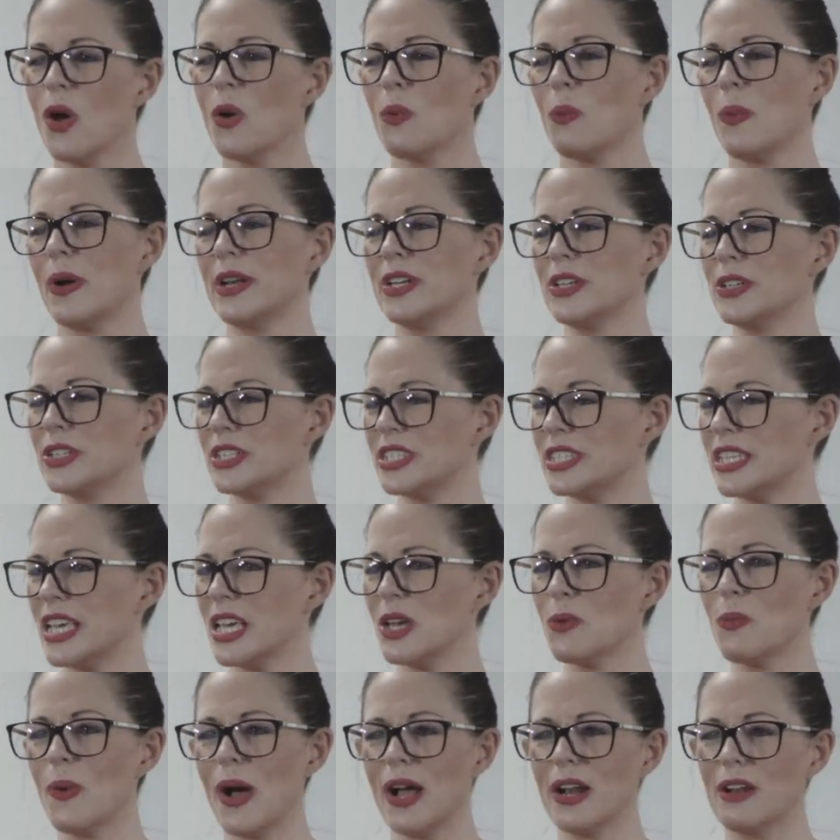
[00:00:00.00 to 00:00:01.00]
when you
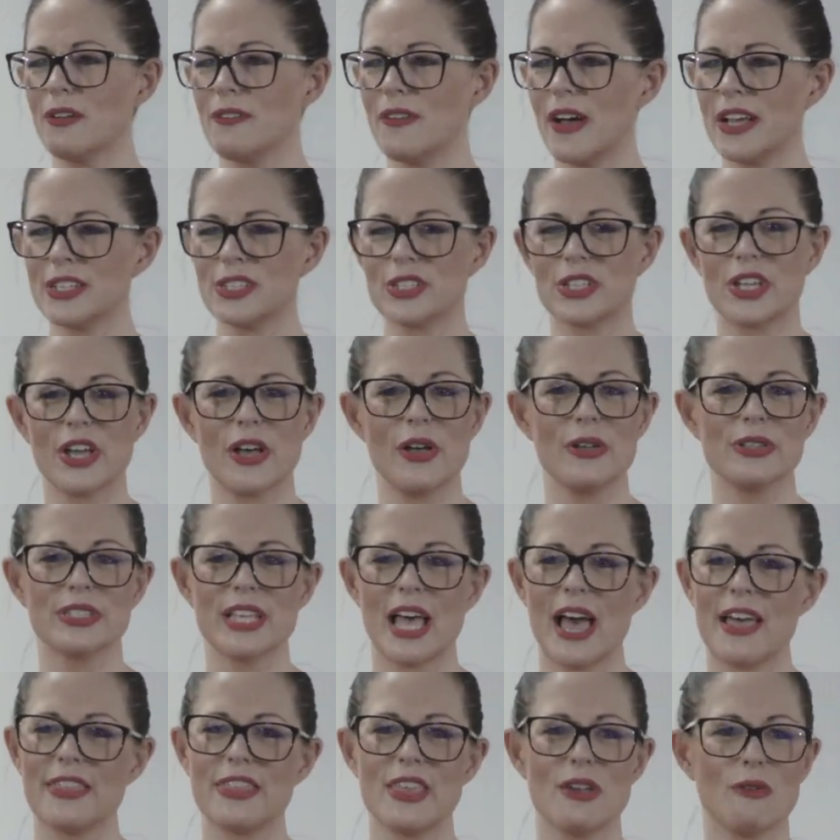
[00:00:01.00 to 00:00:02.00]
see one of us girls
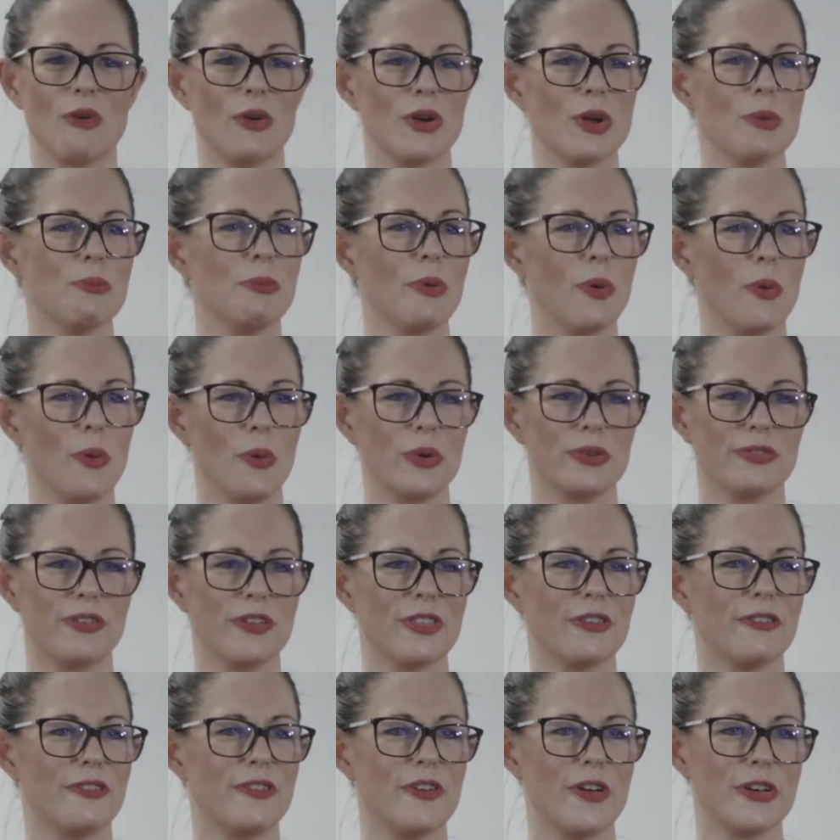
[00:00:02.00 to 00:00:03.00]
out there on a board for
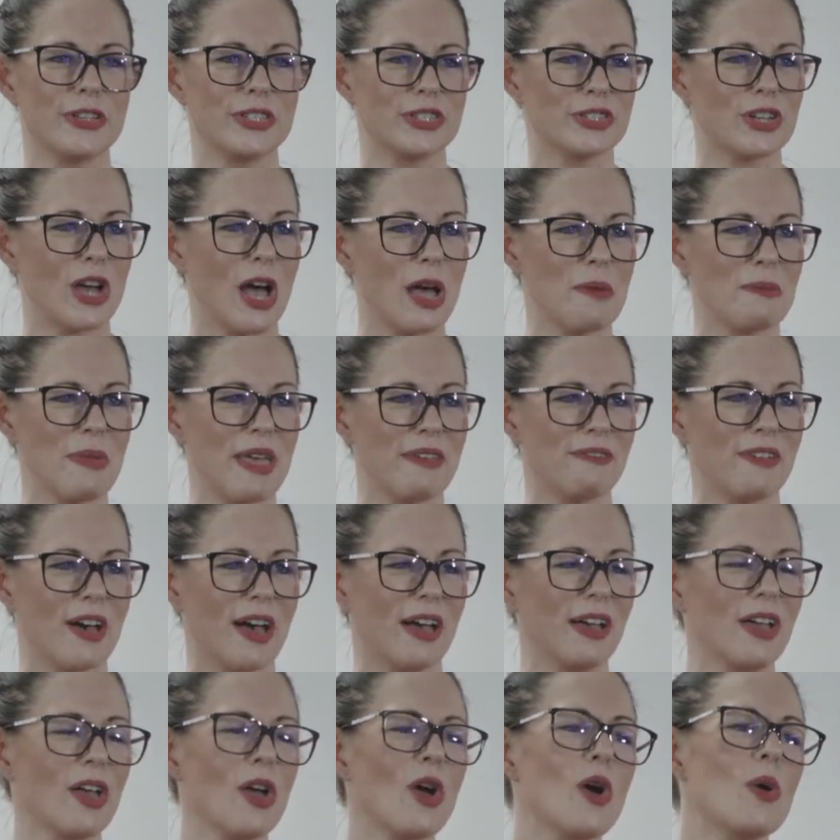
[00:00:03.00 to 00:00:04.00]
the first time ever,